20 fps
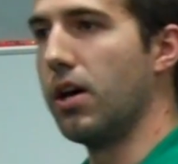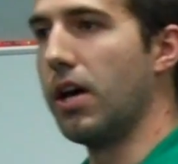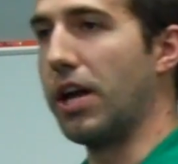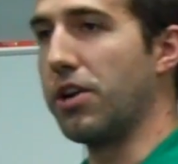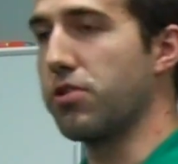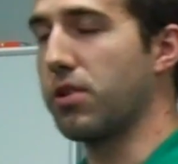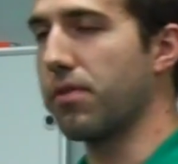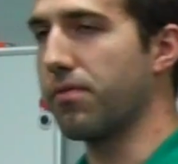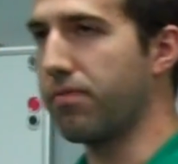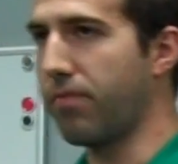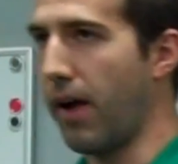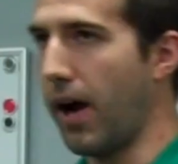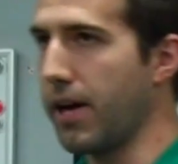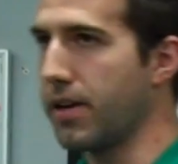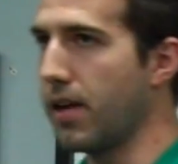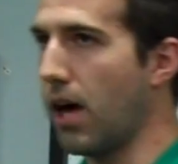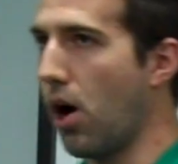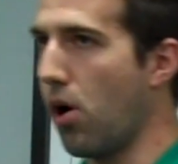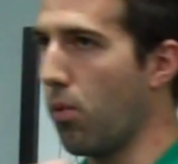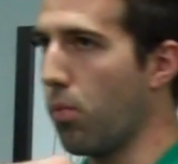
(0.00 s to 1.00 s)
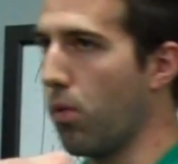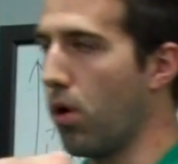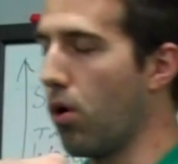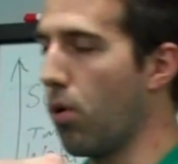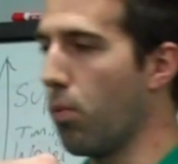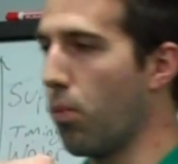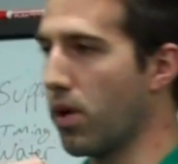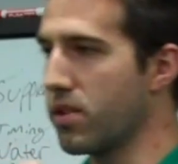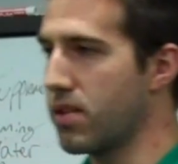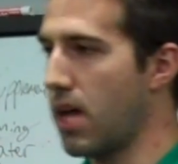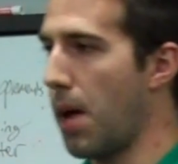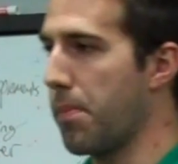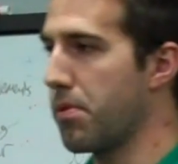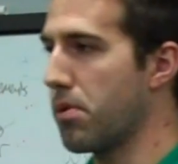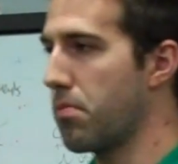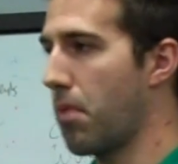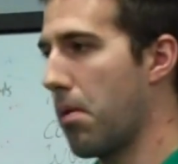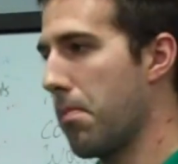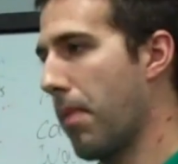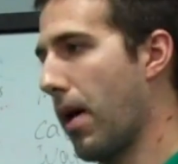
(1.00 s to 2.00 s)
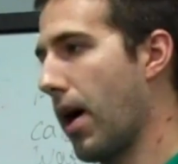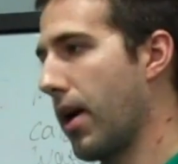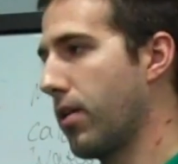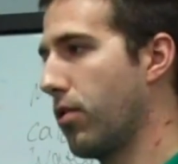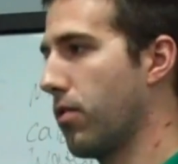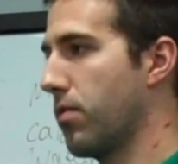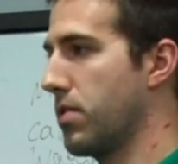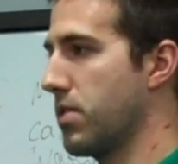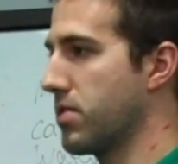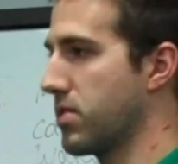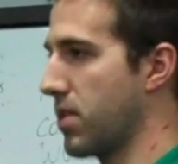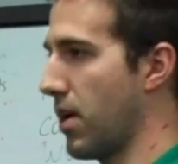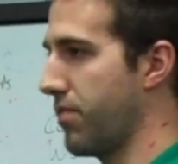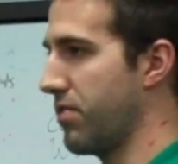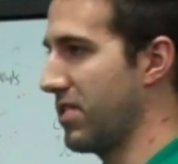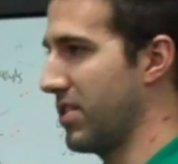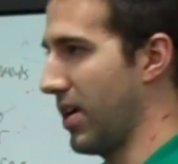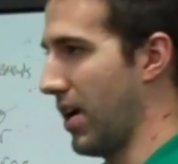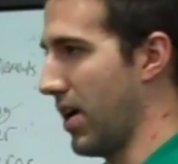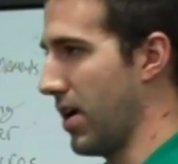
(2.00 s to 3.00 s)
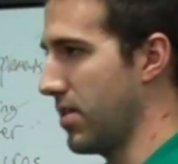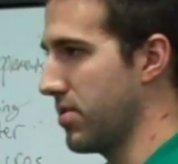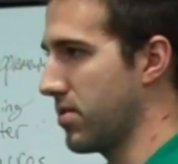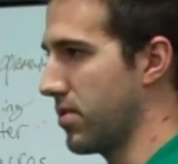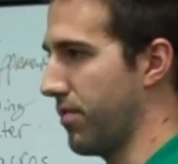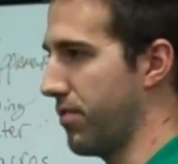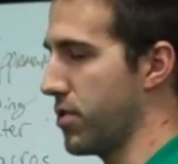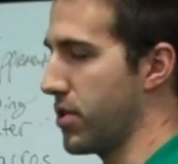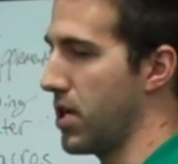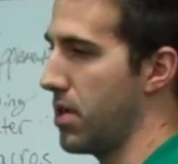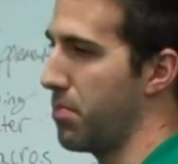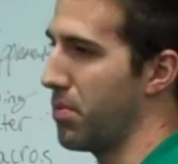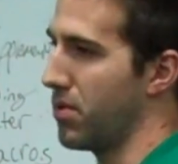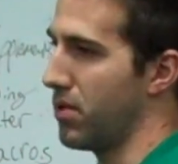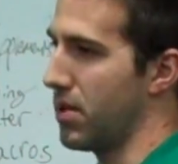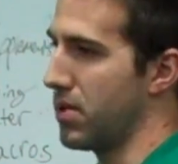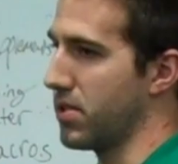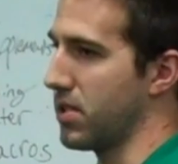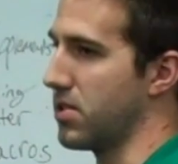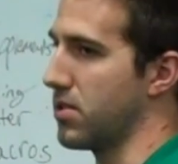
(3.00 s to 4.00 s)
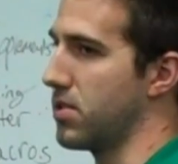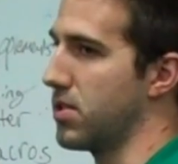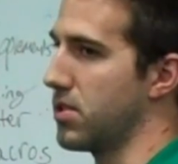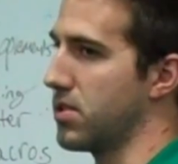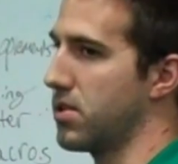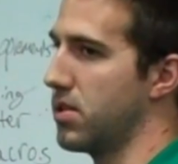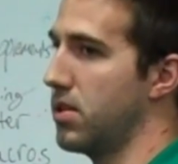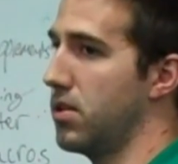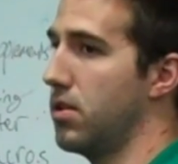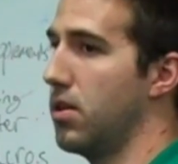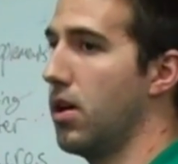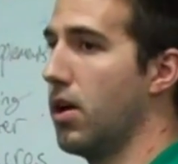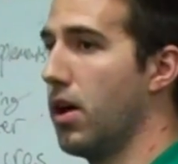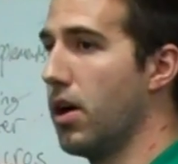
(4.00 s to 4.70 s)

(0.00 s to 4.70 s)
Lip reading: and you can find out, well, what's happening in my body over these 7 days if you're keeping things consistent,